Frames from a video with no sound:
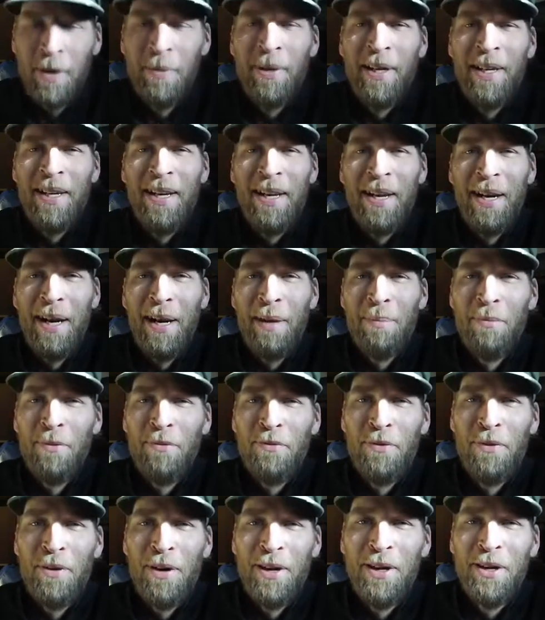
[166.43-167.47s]
what I'm going to get at
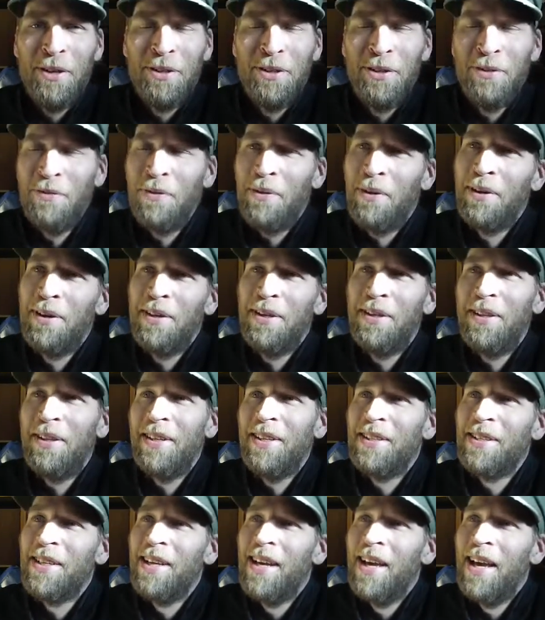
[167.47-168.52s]
before I go too far into
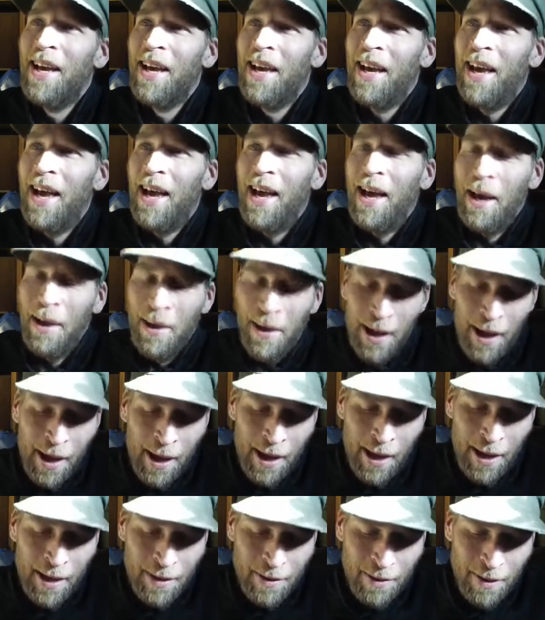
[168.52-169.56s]
this. I,
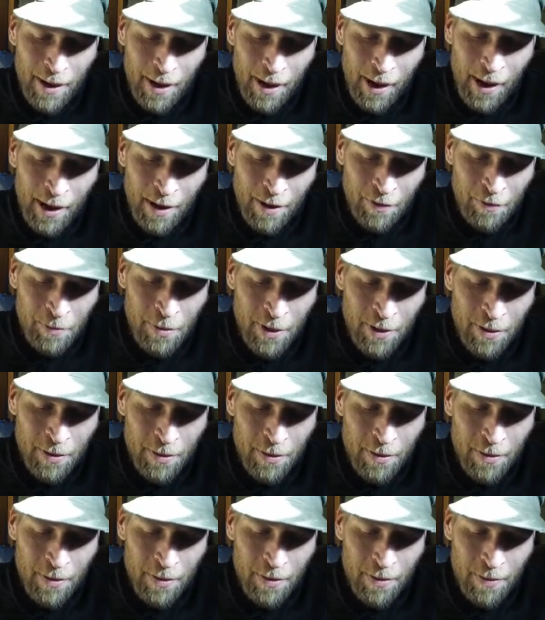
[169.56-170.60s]
I, I have
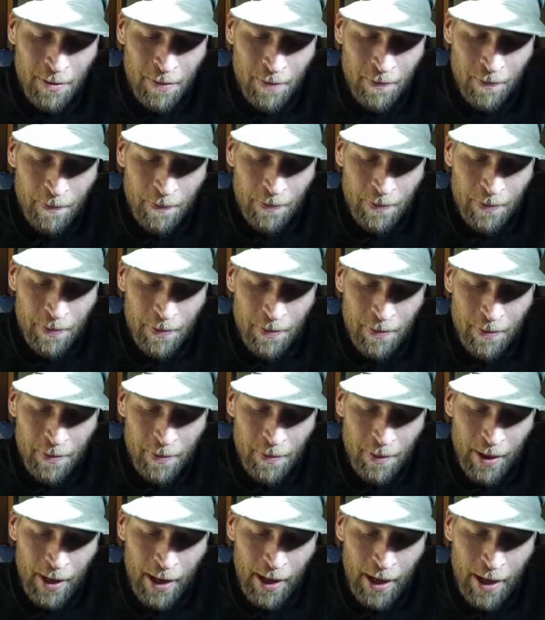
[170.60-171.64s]
been,
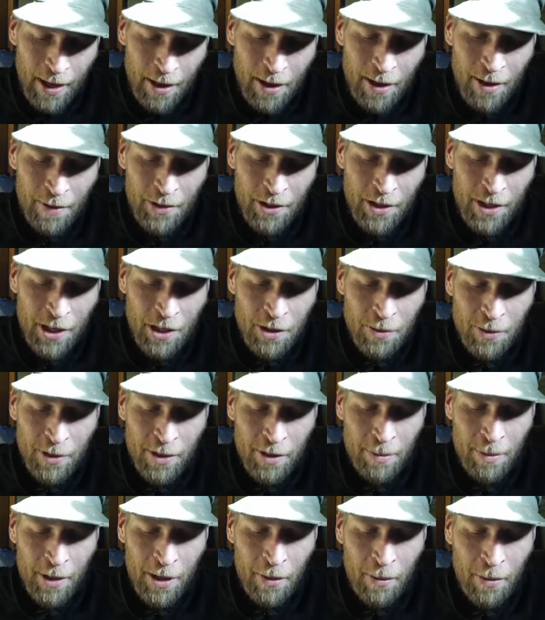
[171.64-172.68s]
I had a conversation with
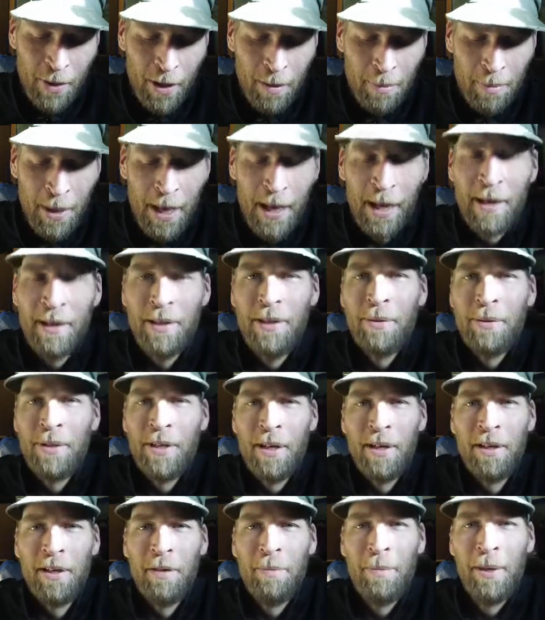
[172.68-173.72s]
somebody a while back and they were
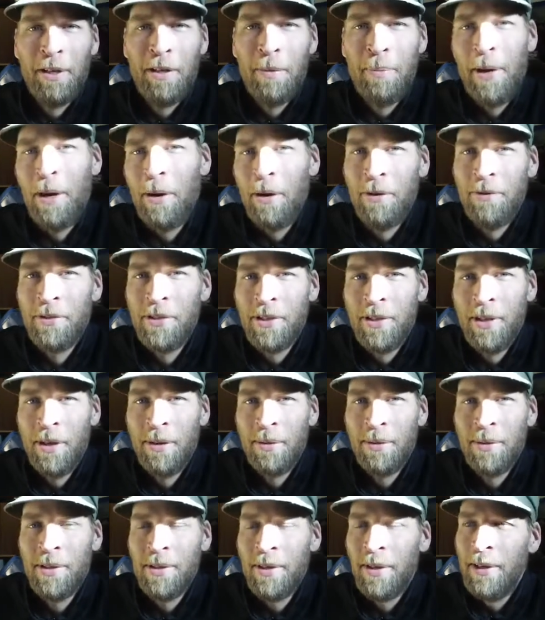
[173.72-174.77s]
talking about the power of
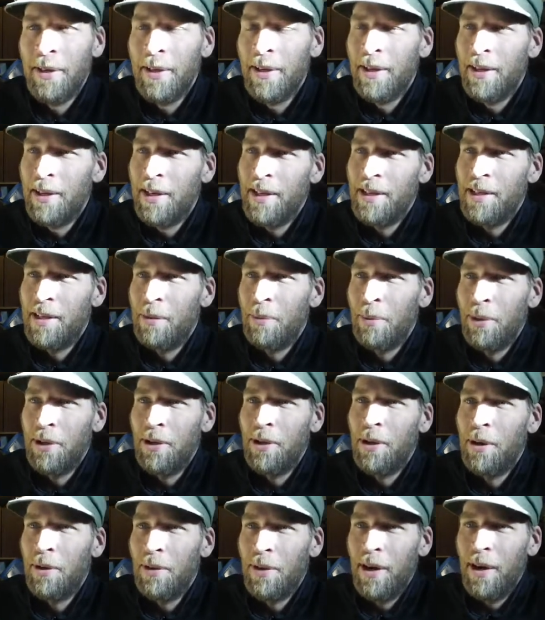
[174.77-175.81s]
stones. I said, well,
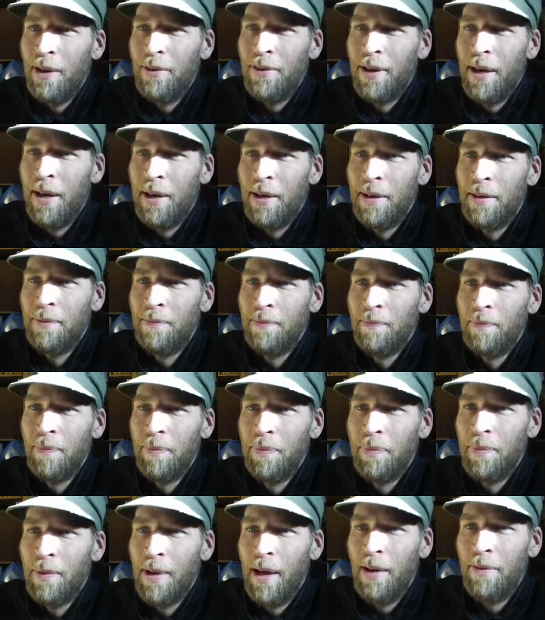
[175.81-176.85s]
you know that I've had,
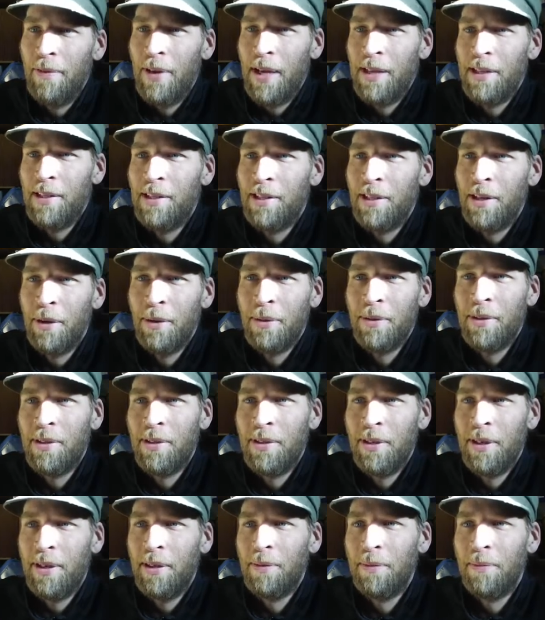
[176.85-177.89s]
I've had
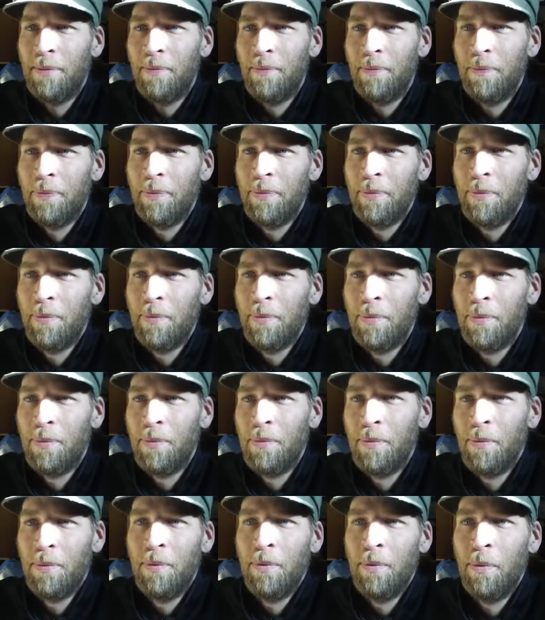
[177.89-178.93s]
stones that
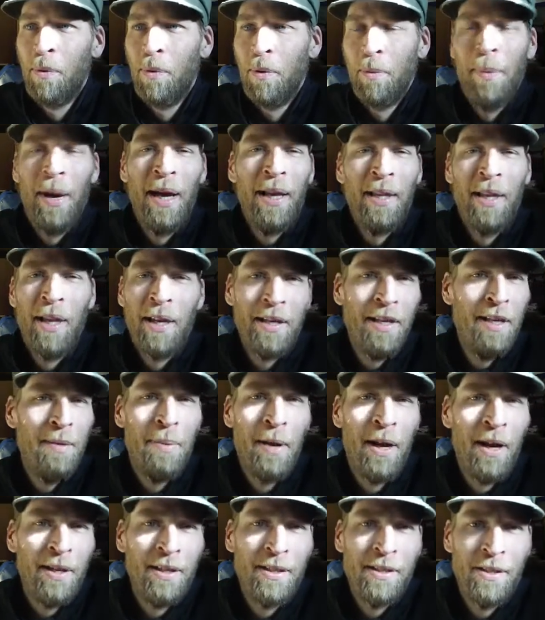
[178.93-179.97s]
were my lucky
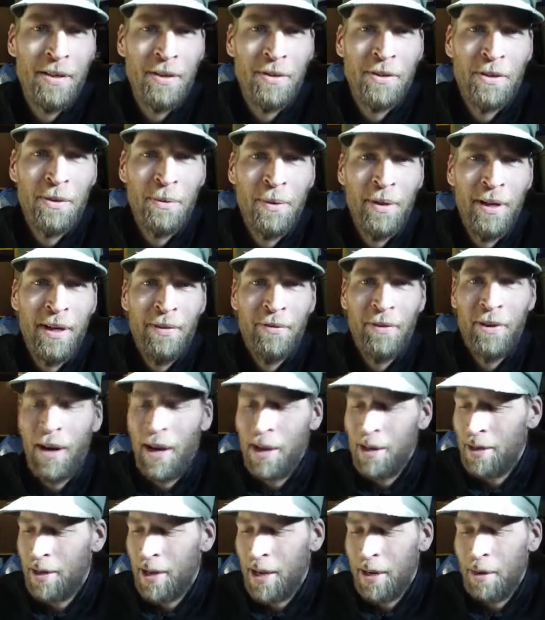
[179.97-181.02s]
pocket stones or whatever.
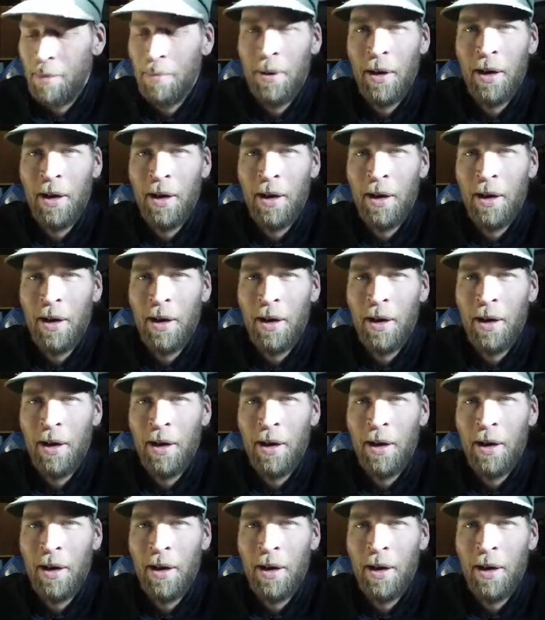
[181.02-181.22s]
I had a